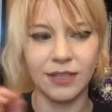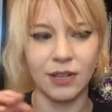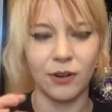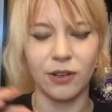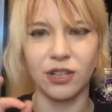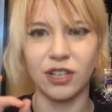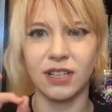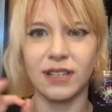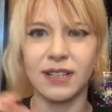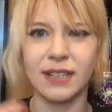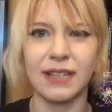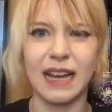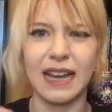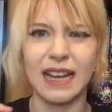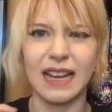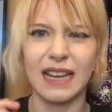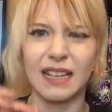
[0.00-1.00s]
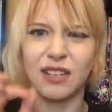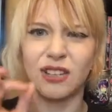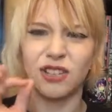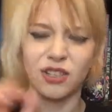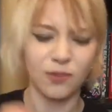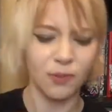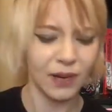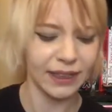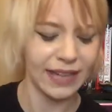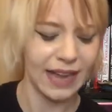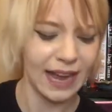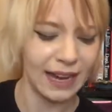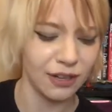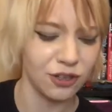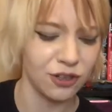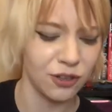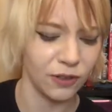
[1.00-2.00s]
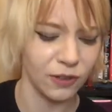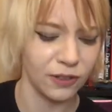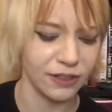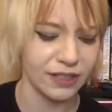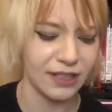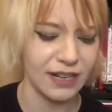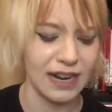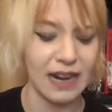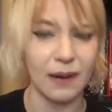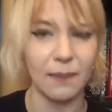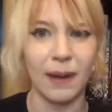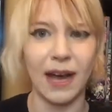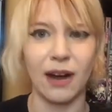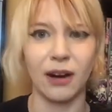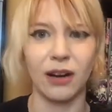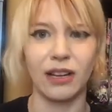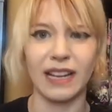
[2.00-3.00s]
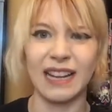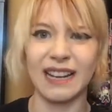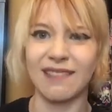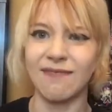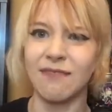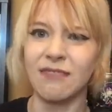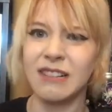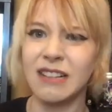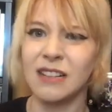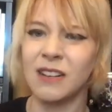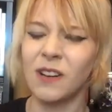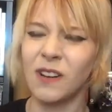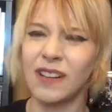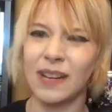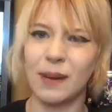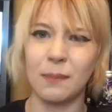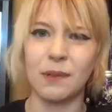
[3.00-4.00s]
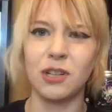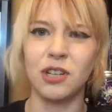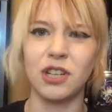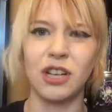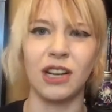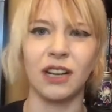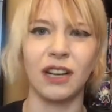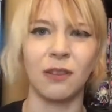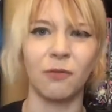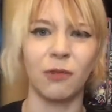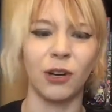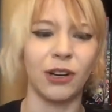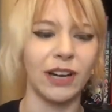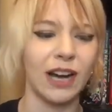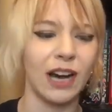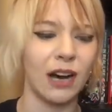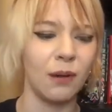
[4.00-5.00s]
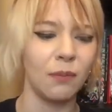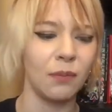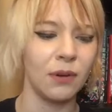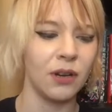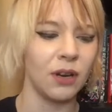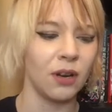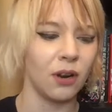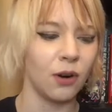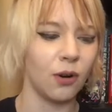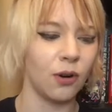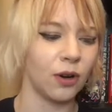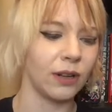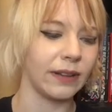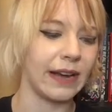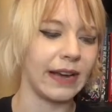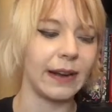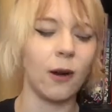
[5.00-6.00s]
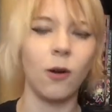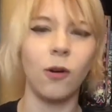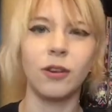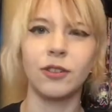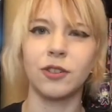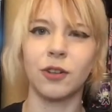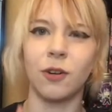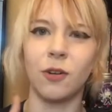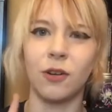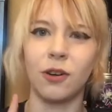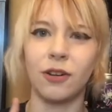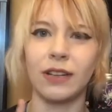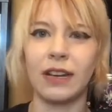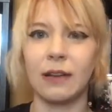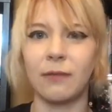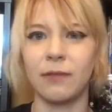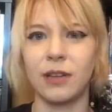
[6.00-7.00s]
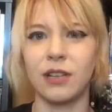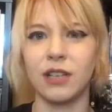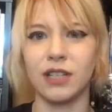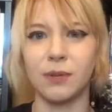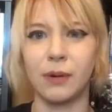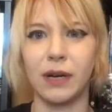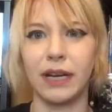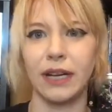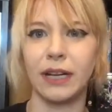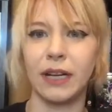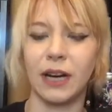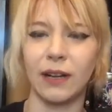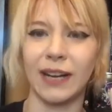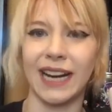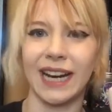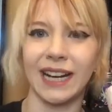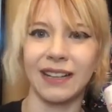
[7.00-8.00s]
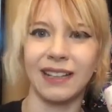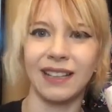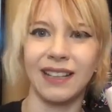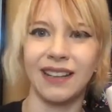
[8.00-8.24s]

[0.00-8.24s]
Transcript: so it just stays. Just want that extra little staying power that only a machine can really help. Or like ultra hold if you just want to go like,